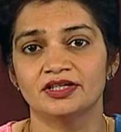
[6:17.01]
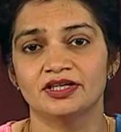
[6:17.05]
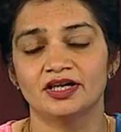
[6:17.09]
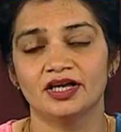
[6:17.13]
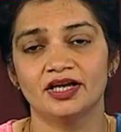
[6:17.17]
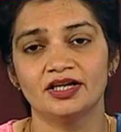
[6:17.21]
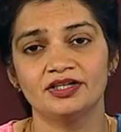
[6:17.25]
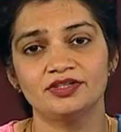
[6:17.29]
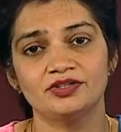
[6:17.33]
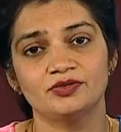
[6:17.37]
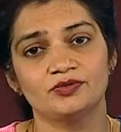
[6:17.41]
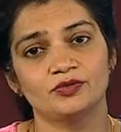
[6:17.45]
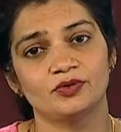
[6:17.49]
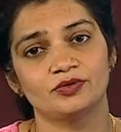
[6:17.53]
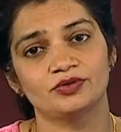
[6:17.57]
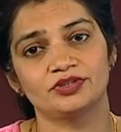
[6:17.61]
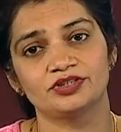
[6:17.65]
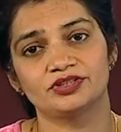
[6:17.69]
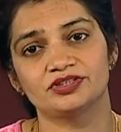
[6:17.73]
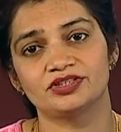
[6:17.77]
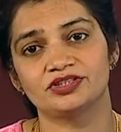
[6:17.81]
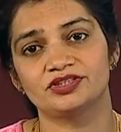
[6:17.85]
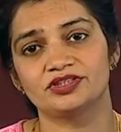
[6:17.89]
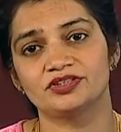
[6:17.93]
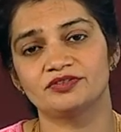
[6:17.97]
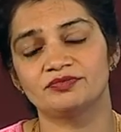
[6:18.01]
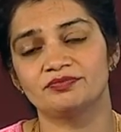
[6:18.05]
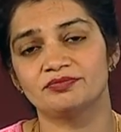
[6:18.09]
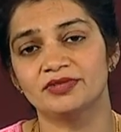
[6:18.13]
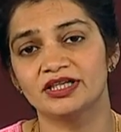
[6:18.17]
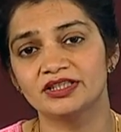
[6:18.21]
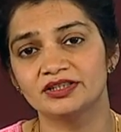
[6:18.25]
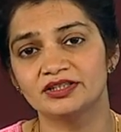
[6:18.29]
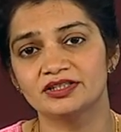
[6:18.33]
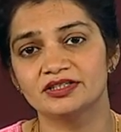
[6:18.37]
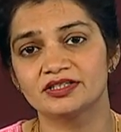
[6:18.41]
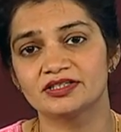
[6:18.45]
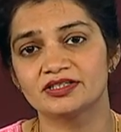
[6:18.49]
and quantitative
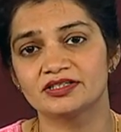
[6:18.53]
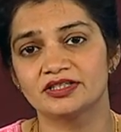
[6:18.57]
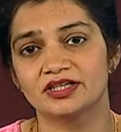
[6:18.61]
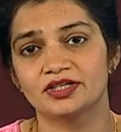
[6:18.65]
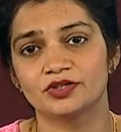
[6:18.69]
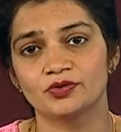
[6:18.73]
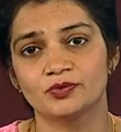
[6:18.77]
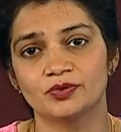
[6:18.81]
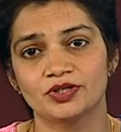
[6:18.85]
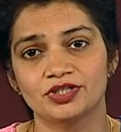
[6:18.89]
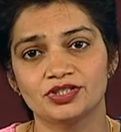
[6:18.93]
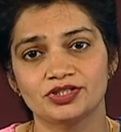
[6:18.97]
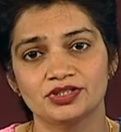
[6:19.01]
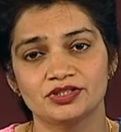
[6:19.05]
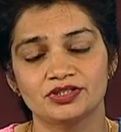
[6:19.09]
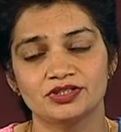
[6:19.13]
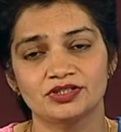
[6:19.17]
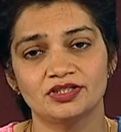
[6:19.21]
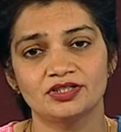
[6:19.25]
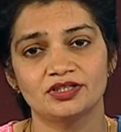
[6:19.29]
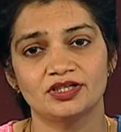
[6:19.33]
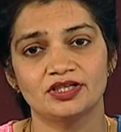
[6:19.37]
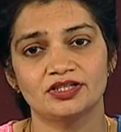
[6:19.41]
methods like questionnaire